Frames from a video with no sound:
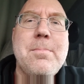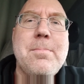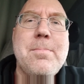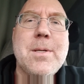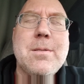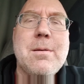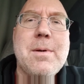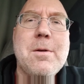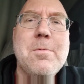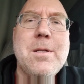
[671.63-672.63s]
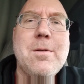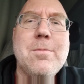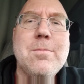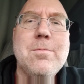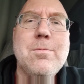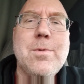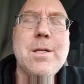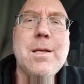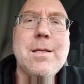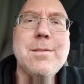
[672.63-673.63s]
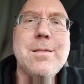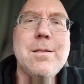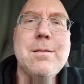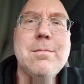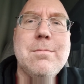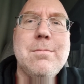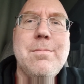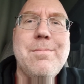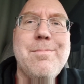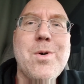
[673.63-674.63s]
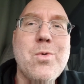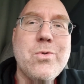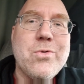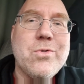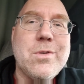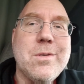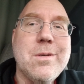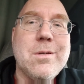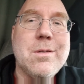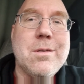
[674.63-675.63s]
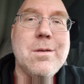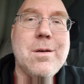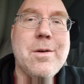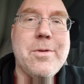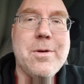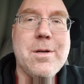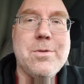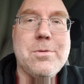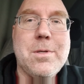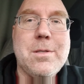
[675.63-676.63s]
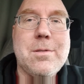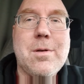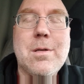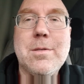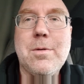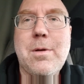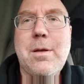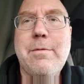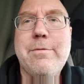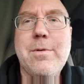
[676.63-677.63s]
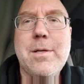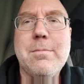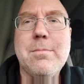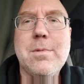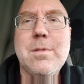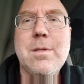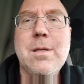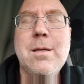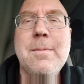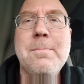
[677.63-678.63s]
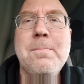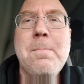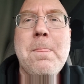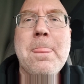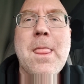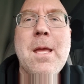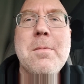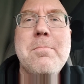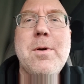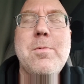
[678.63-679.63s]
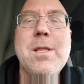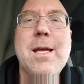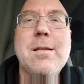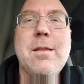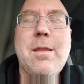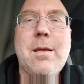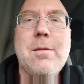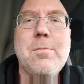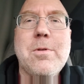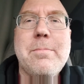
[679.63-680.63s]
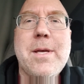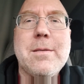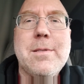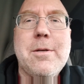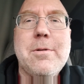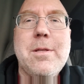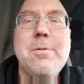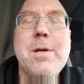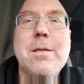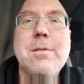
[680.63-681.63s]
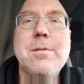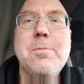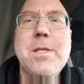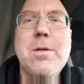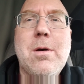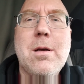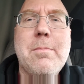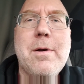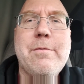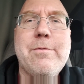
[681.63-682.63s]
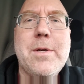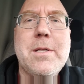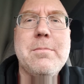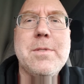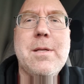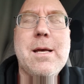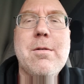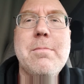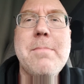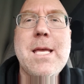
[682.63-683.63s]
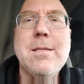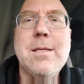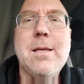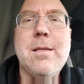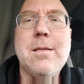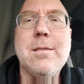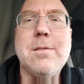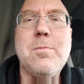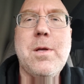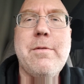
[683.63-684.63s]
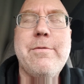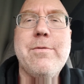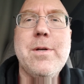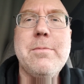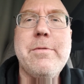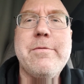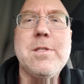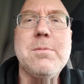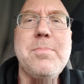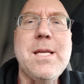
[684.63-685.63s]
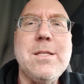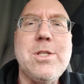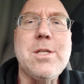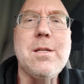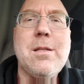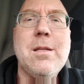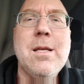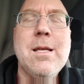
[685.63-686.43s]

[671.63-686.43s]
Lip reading: But somehow we don't realize that most other countries also have freedoms. But we like to think that we're the best here in the US. So we talk about freedoms and how amazing it is, and we have freedom of speech and